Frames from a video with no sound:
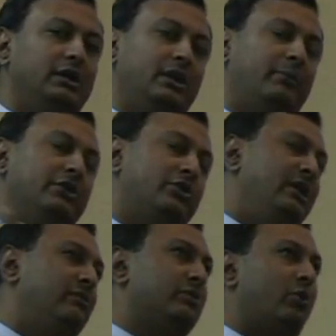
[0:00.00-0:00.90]
Number
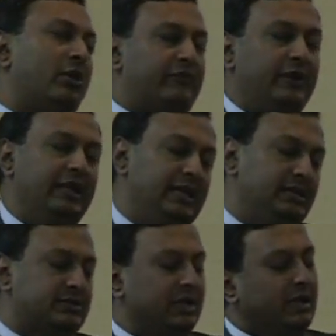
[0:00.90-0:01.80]
3 with warfarin
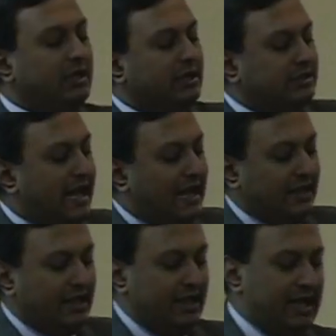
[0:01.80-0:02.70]
is
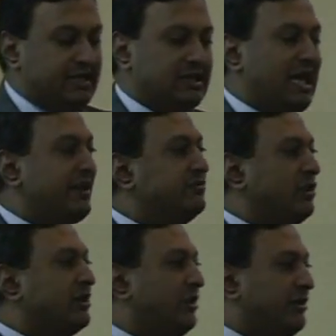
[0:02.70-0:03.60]
that it has a lot of
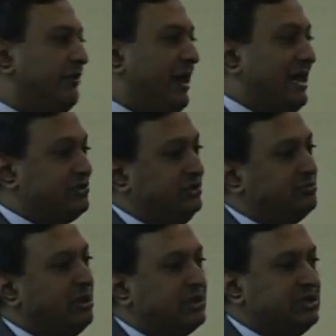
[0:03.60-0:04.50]
drug-drug interactions
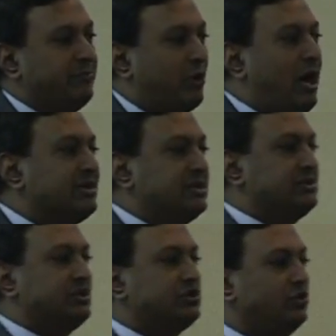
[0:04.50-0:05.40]
because it
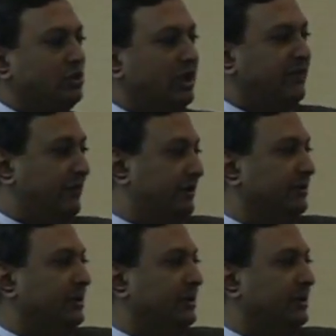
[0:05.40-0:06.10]
processes through the liver.